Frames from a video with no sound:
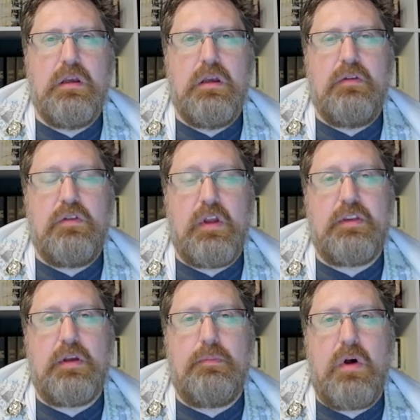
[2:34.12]
If you'd like
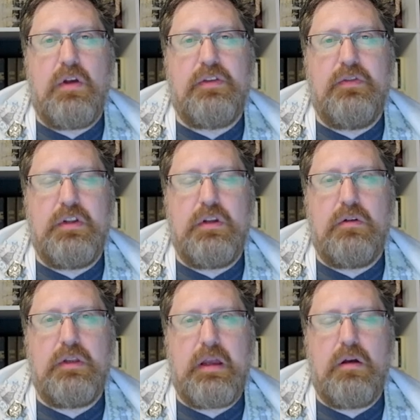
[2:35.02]
to pause the video
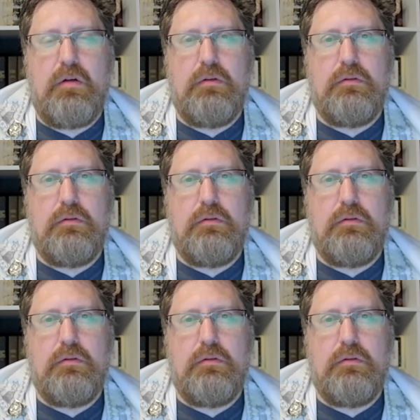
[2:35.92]
now